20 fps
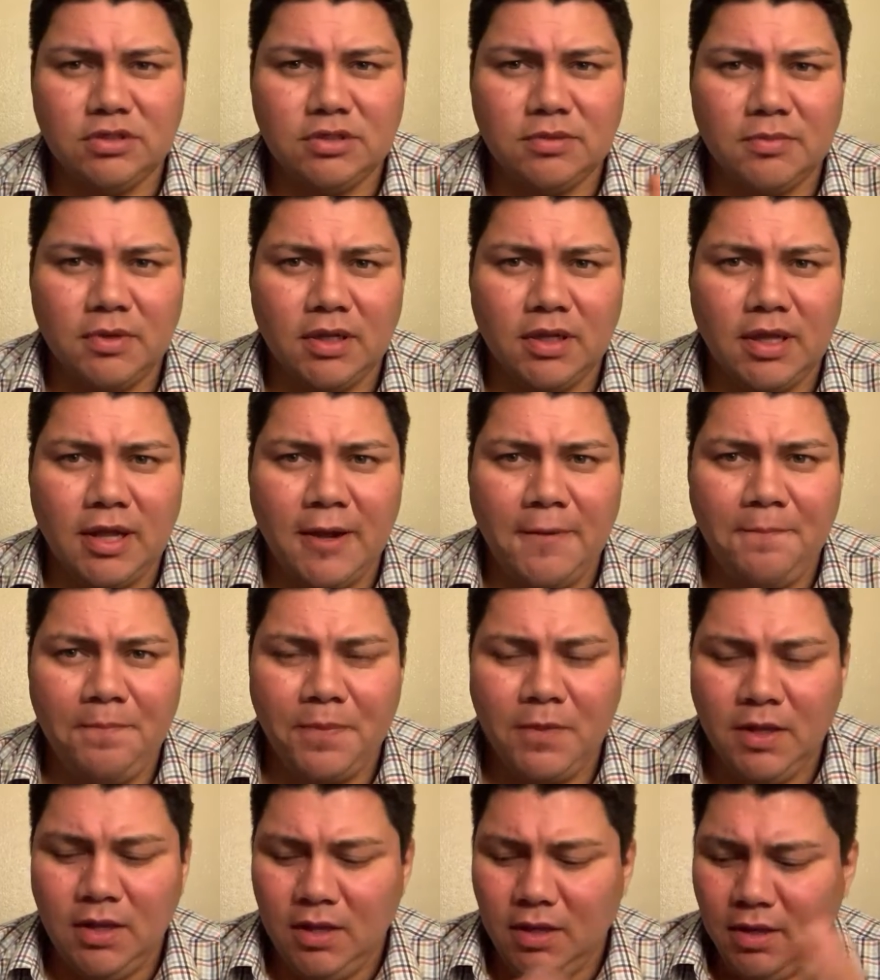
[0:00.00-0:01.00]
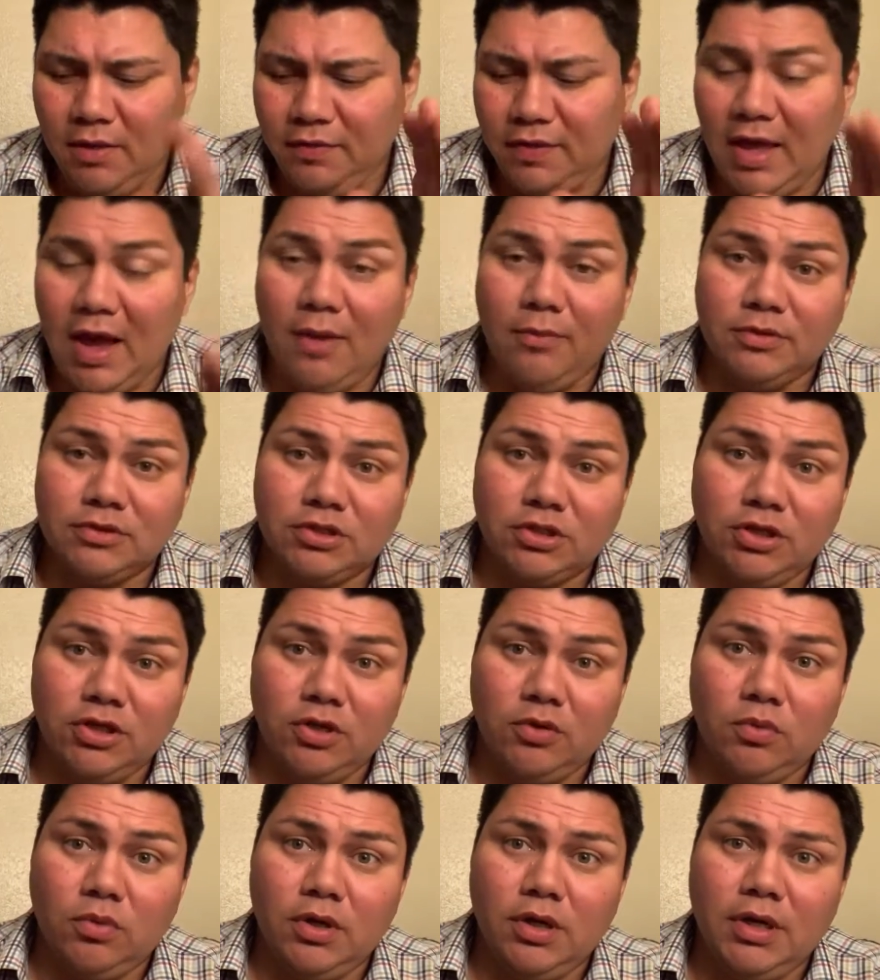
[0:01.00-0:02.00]
or something like that. That one's a
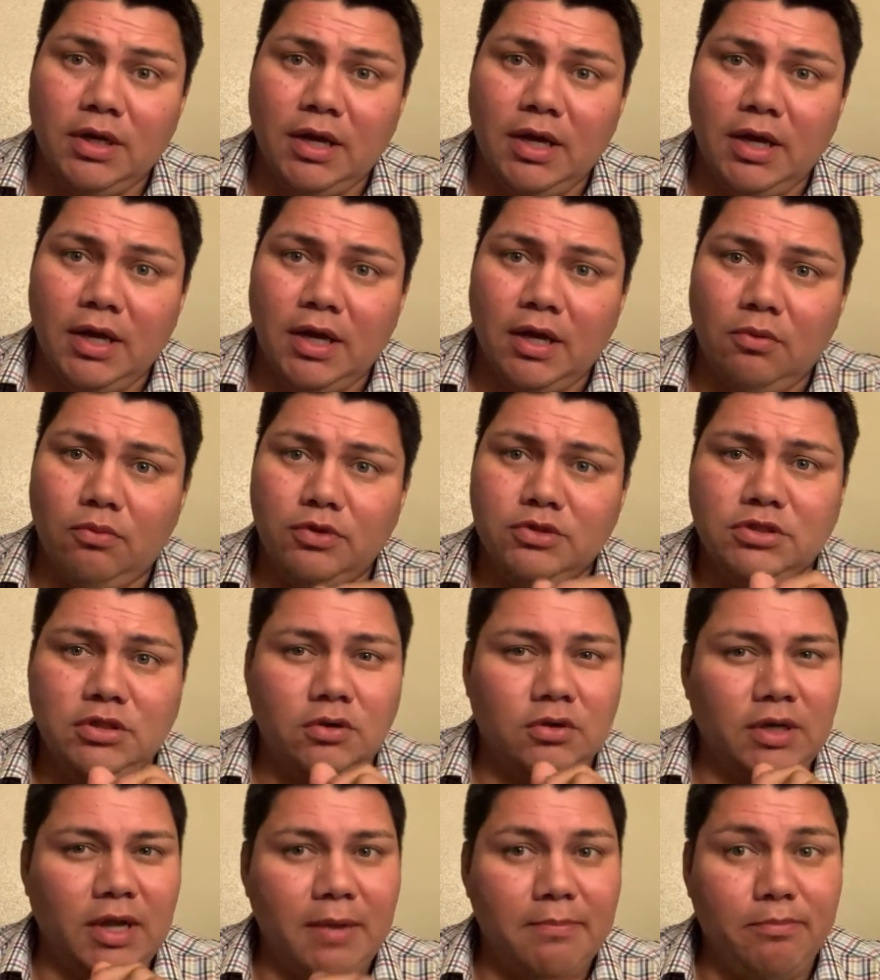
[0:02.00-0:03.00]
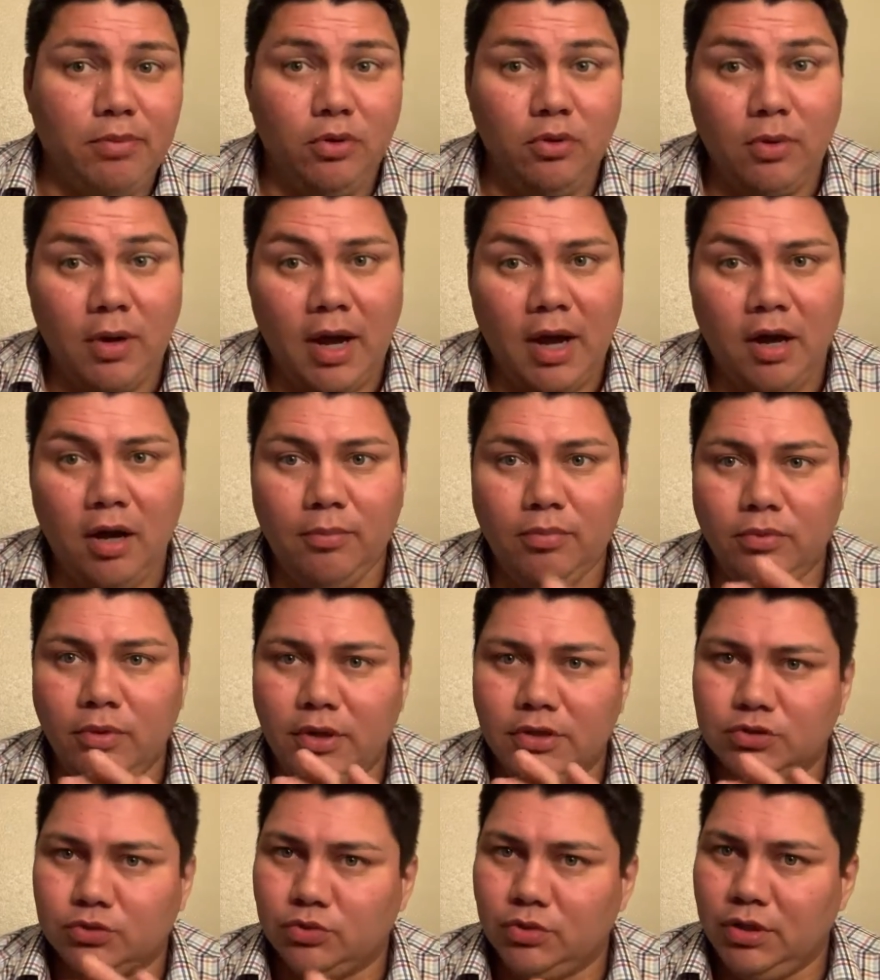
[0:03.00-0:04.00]
good one. And once you go to like Blue
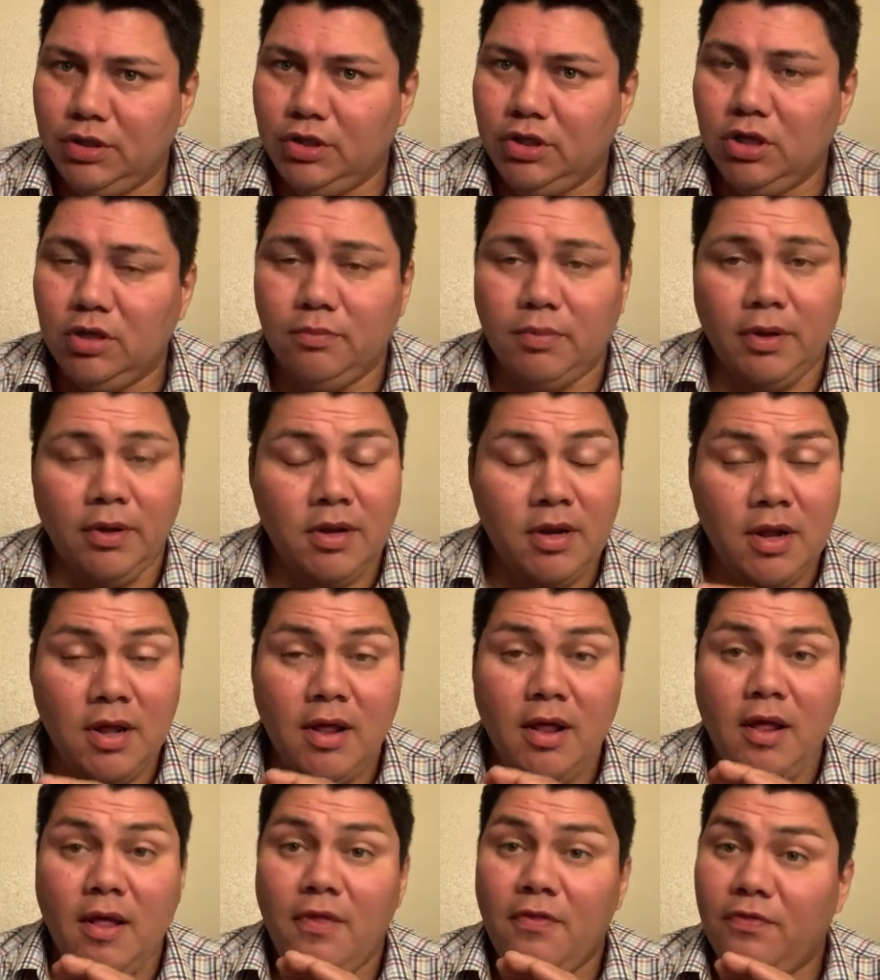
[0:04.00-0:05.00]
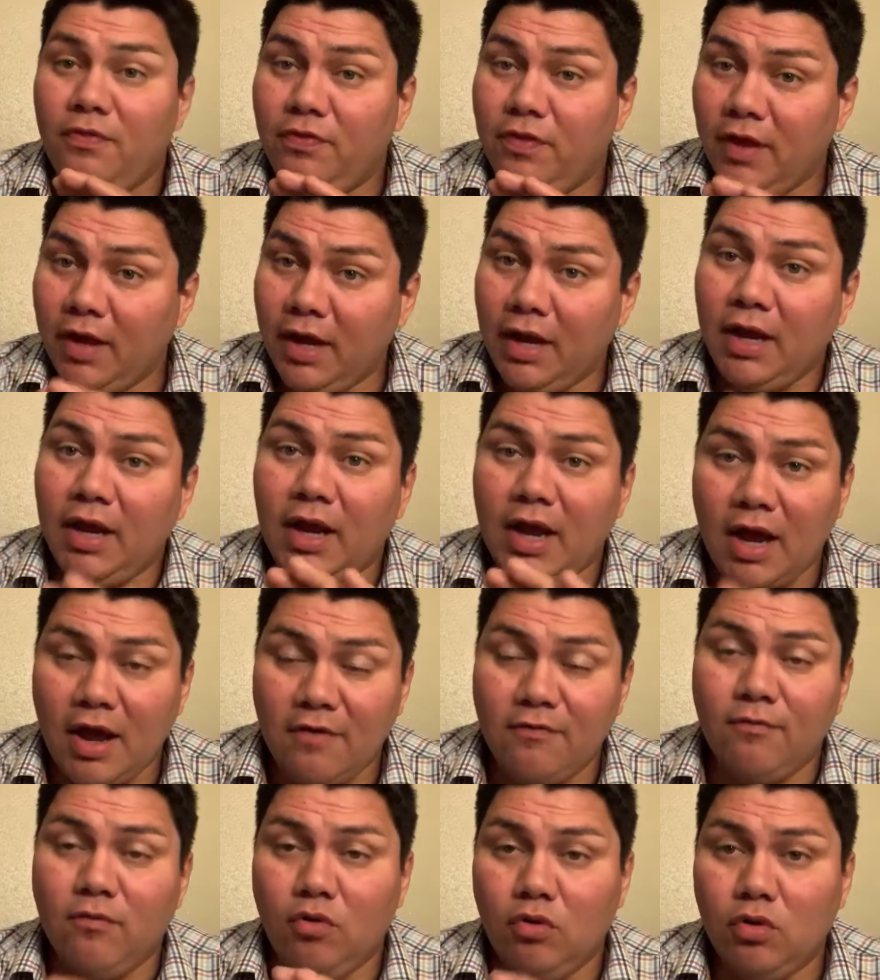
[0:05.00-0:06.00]
Owl is really good, but they
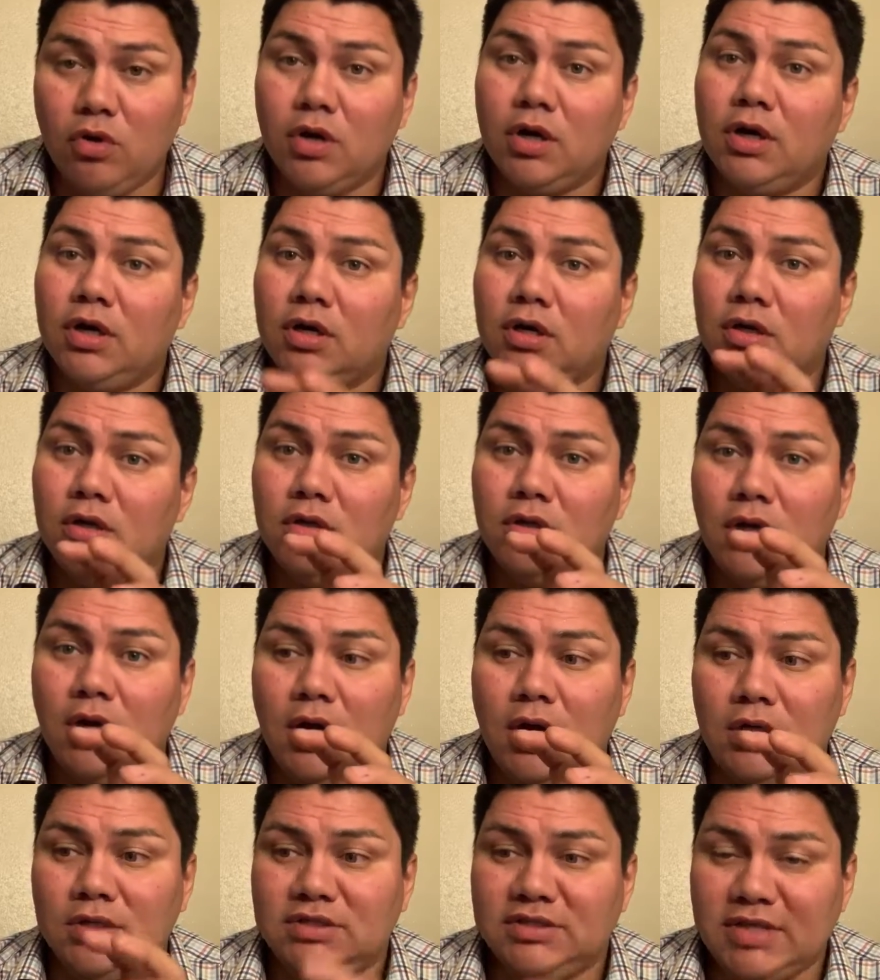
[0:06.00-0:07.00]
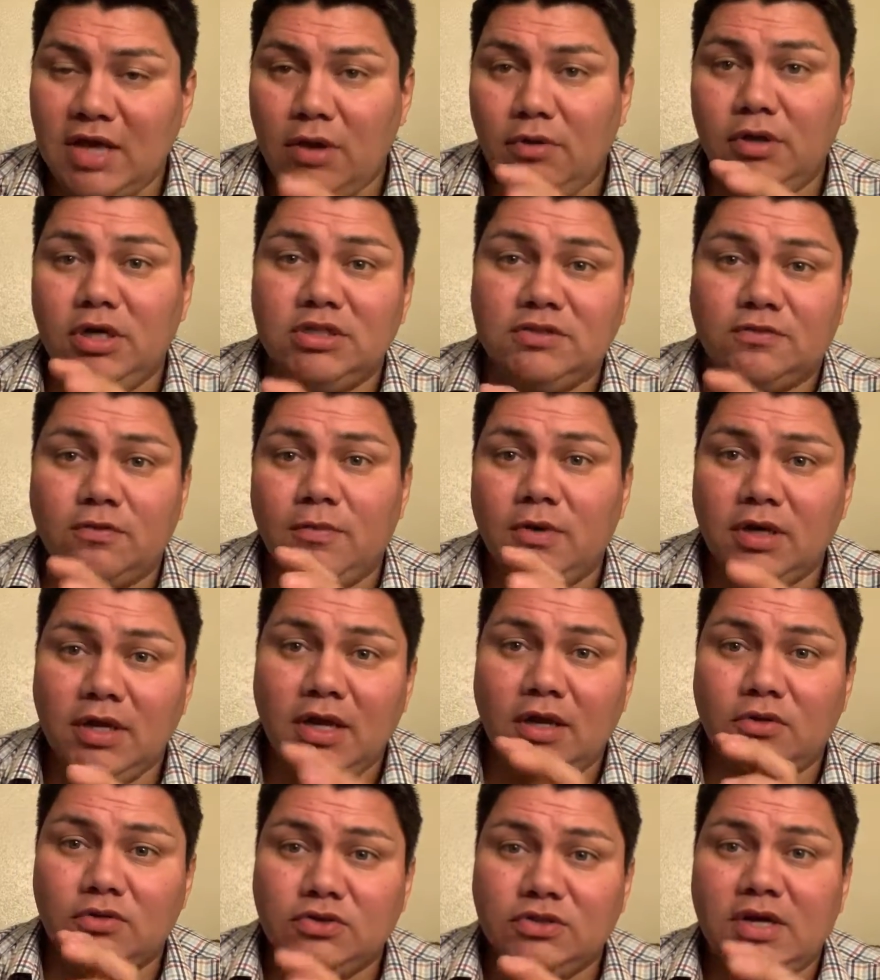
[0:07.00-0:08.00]
have more sourness from their
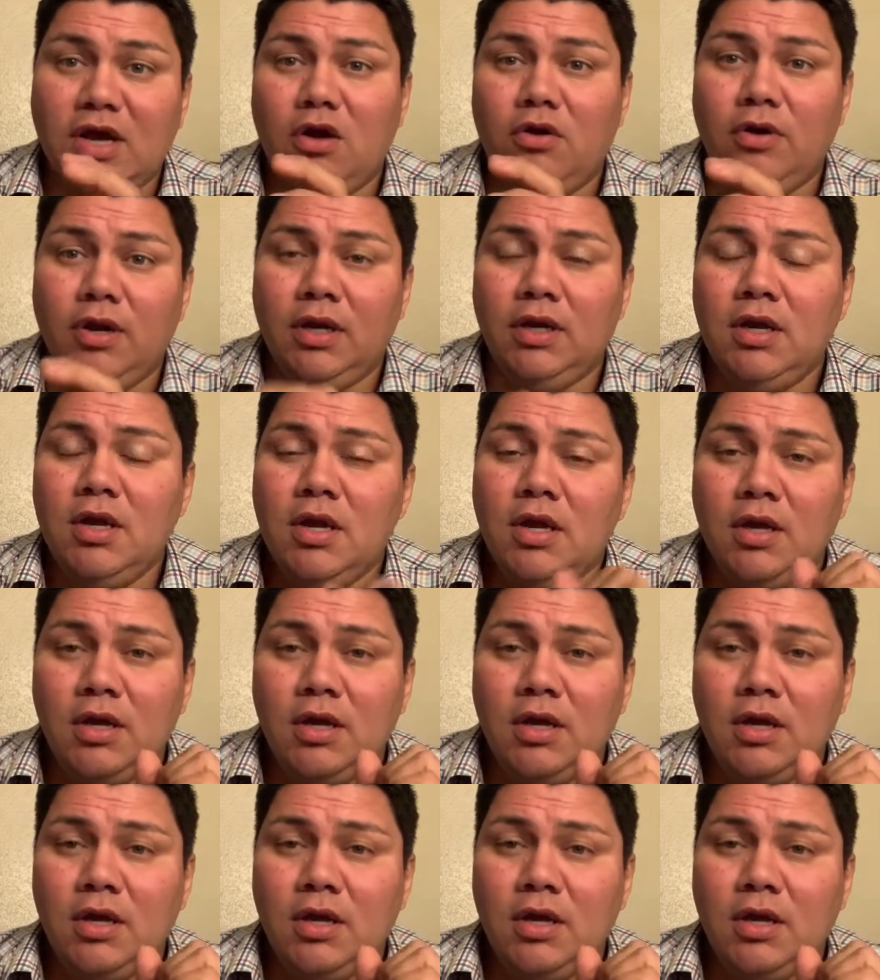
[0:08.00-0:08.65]
kettle souring.